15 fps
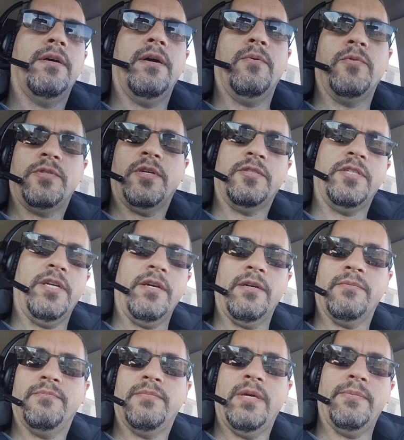which I'll share
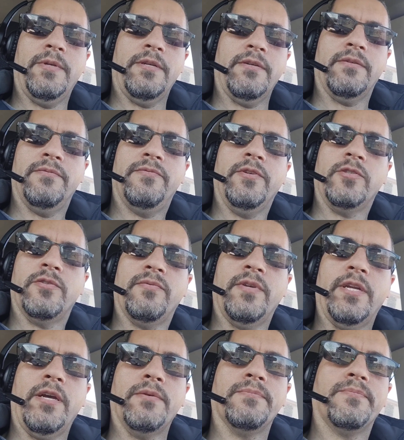maybe in a future
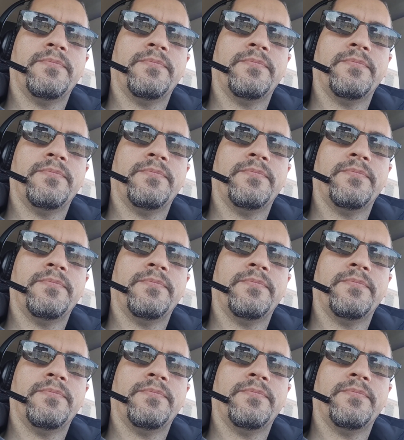video.